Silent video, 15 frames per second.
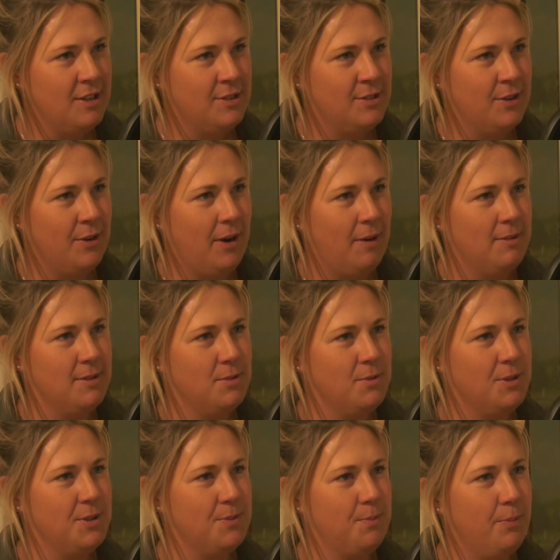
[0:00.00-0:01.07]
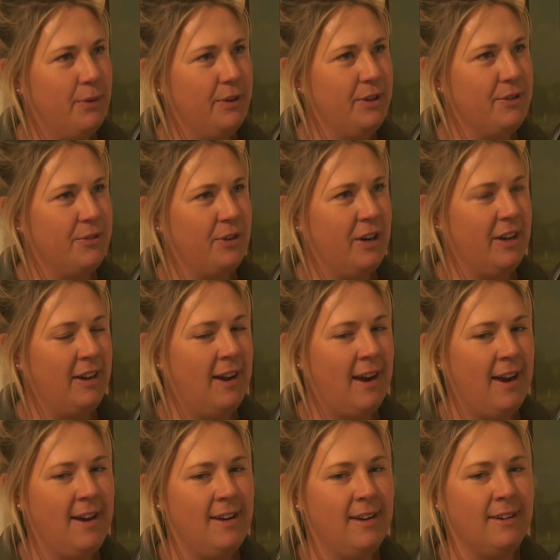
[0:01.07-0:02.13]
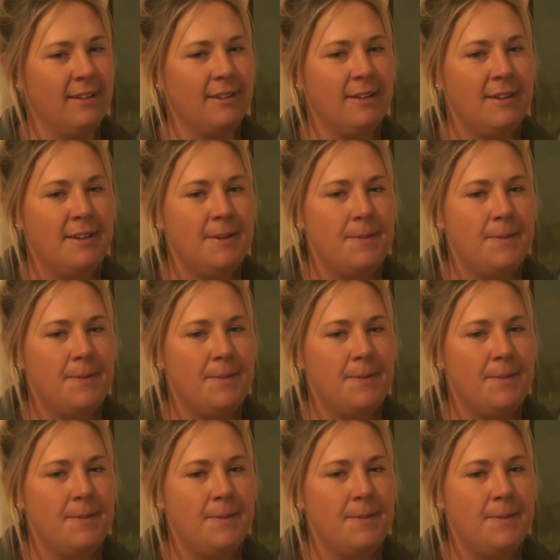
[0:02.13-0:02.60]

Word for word: so I was always put in the front line, and